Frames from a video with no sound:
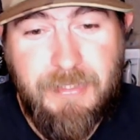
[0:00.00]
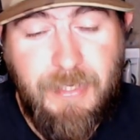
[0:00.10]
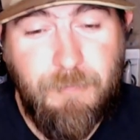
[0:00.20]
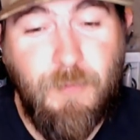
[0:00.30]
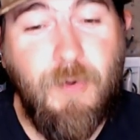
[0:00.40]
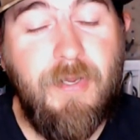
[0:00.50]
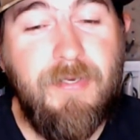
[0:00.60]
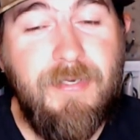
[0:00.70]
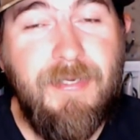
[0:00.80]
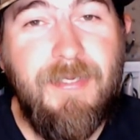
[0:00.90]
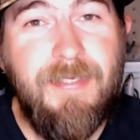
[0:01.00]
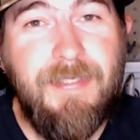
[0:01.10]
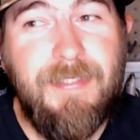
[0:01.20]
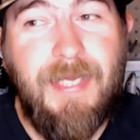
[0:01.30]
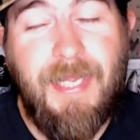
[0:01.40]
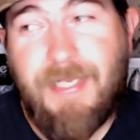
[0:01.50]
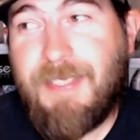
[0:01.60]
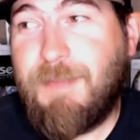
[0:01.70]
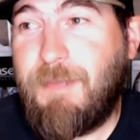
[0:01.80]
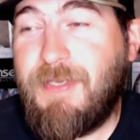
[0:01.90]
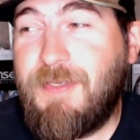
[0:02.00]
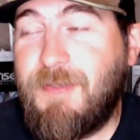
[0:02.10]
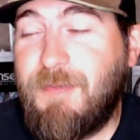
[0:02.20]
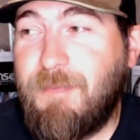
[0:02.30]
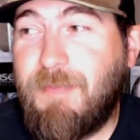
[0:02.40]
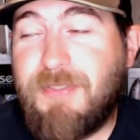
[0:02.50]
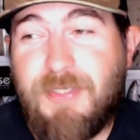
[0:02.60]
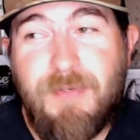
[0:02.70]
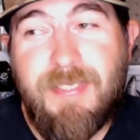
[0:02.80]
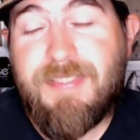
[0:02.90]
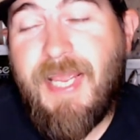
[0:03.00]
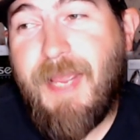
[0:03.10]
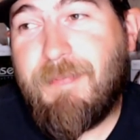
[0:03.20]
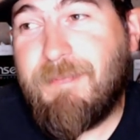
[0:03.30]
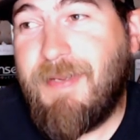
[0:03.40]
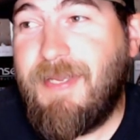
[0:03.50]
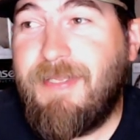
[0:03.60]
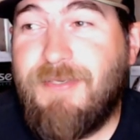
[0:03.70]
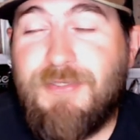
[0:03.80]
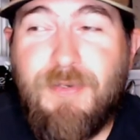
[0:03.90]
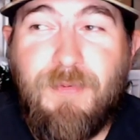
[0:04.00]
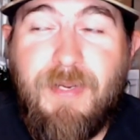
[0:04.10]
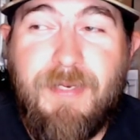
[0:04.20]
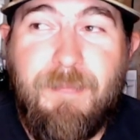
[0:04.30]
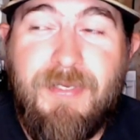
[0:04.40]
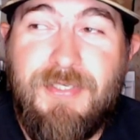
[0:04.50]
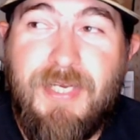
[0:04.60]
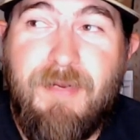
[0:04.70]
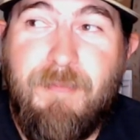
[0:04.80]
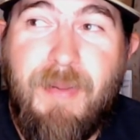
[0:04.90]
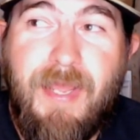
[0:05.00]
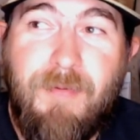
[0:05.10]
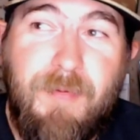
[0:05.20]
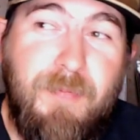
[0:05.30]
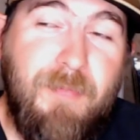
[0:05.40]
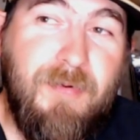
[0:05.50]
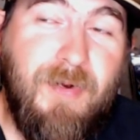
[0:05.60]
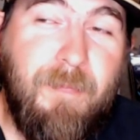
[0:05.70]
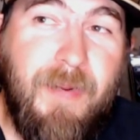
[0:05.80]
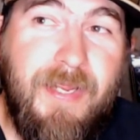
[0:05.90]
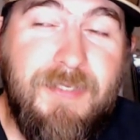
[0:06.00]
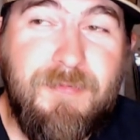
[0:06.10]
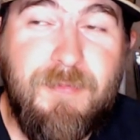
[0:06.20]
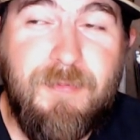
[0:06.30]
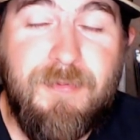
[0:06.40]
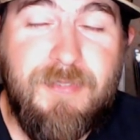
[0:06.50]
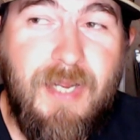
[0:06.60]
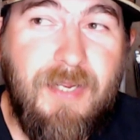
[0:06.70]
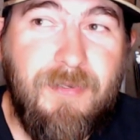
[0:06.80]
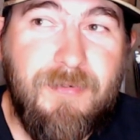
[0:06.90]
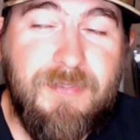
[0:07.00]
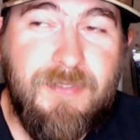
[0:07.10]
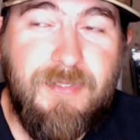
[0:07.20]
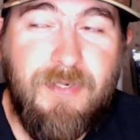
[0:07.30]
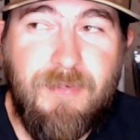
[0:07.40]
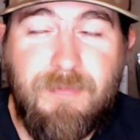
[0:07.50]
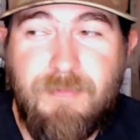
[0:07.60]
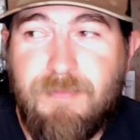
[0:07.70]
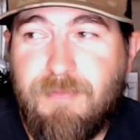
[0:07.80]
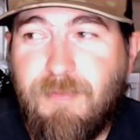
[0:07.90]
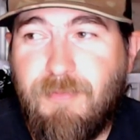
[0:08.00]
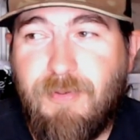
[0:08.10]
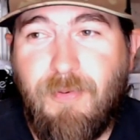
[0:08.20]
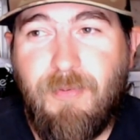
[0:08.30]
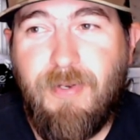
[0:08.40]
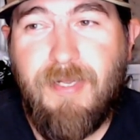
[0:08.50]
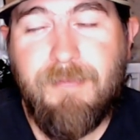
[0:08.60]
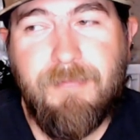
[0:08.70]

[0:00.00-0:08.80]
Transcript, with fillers: one, I'd like to be you. But two, it's happened, man. There's no way to be ashamed about it. We pooped in our pants when we were toddlers, you know, when we were growing up.